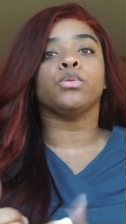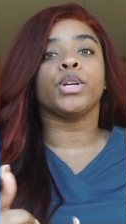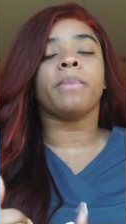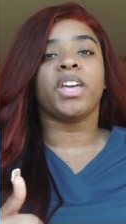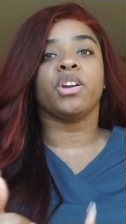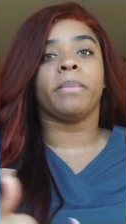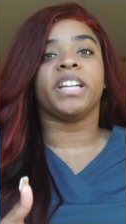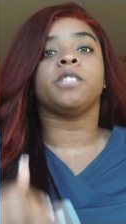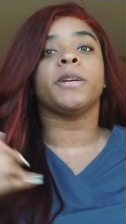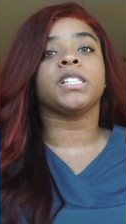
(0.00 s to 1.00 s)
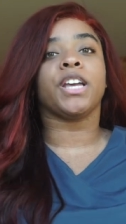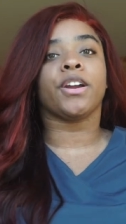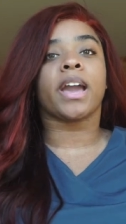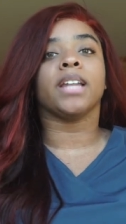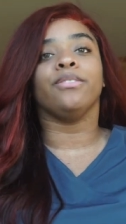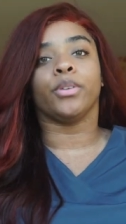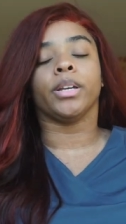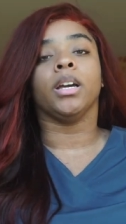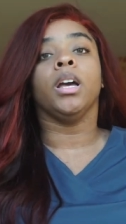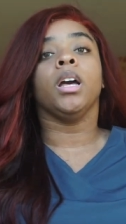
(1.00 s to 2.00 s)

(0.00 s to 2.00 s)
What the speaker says: where you make your money, especially here in California.